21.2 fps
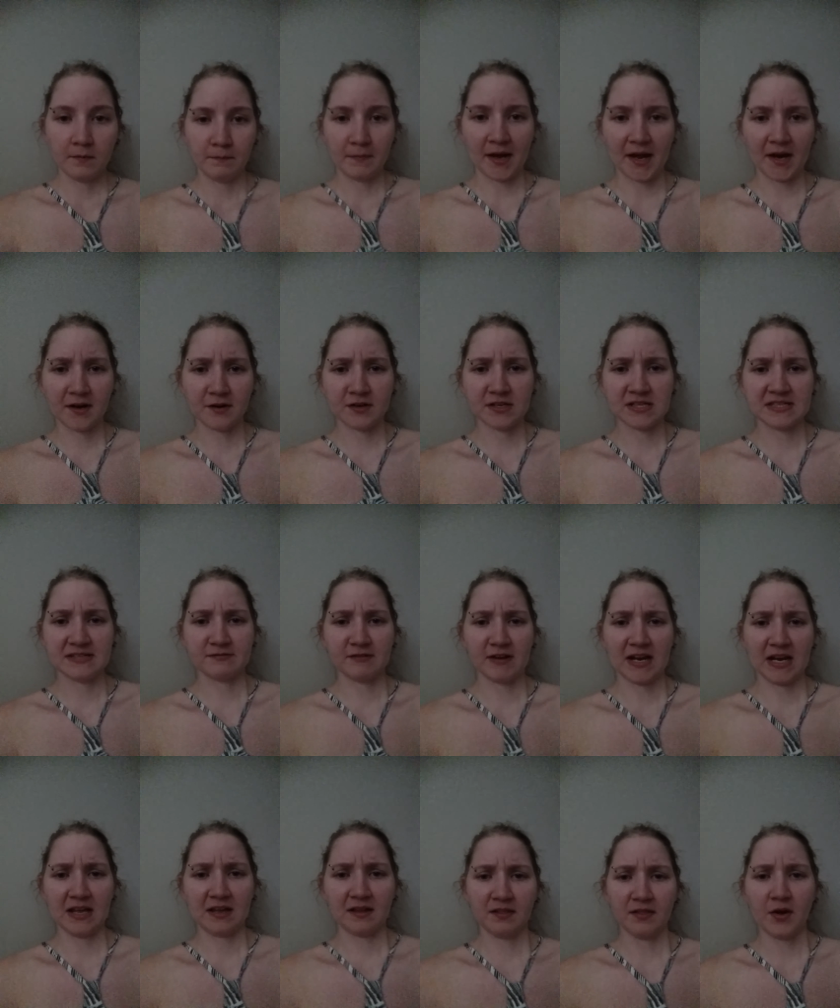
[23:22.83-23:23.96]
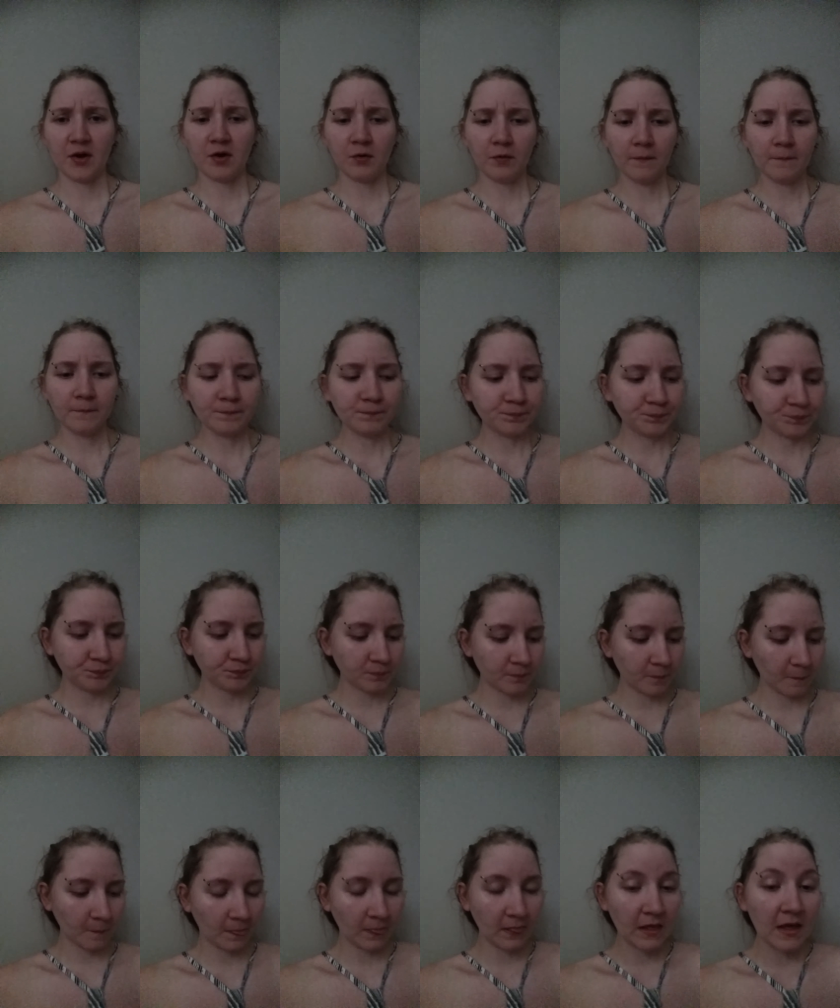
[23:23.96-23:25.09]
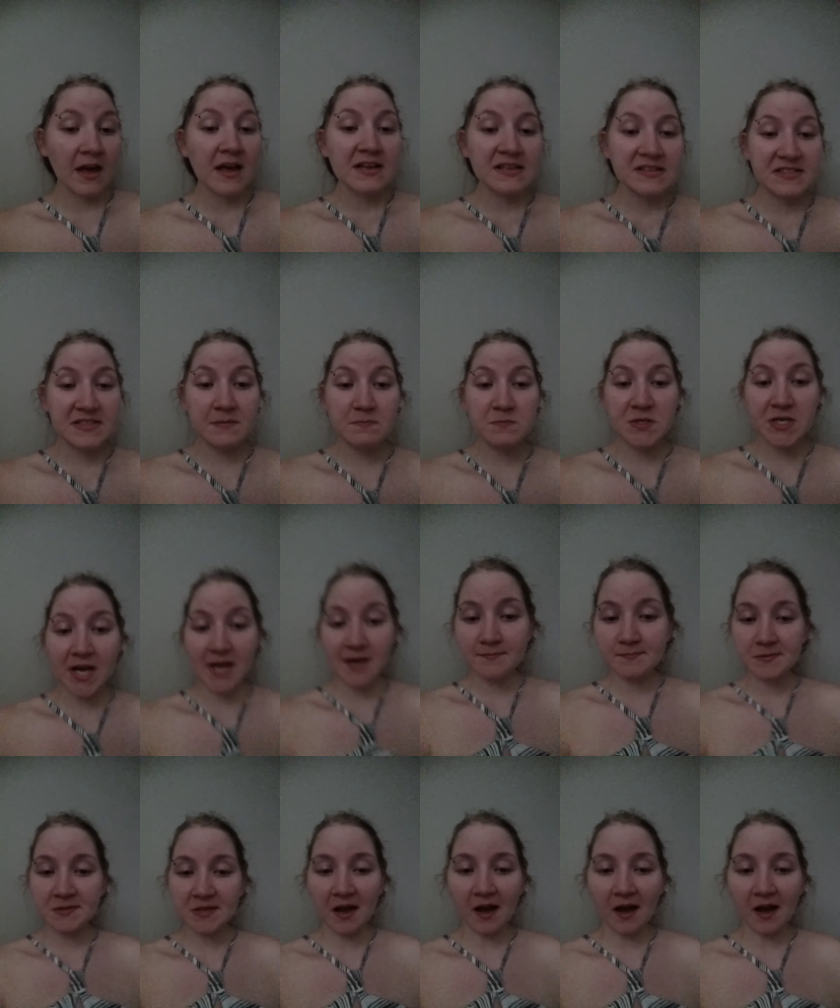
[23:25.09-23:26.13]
Battery's running low. Sometimes